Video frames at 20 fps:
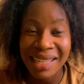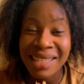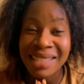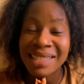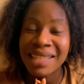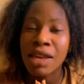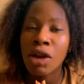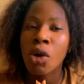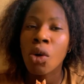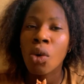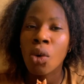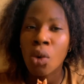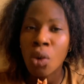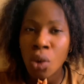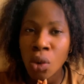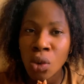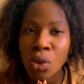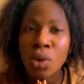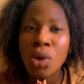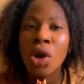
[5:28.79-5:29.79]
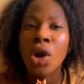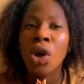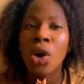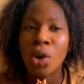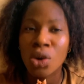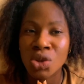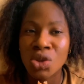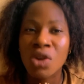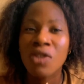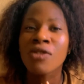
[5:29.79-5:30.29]
It's a whole
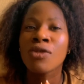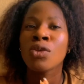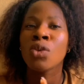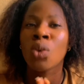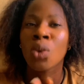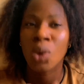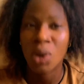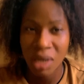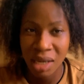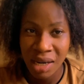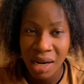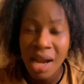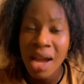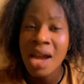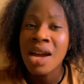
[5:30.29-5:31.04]
lot of work.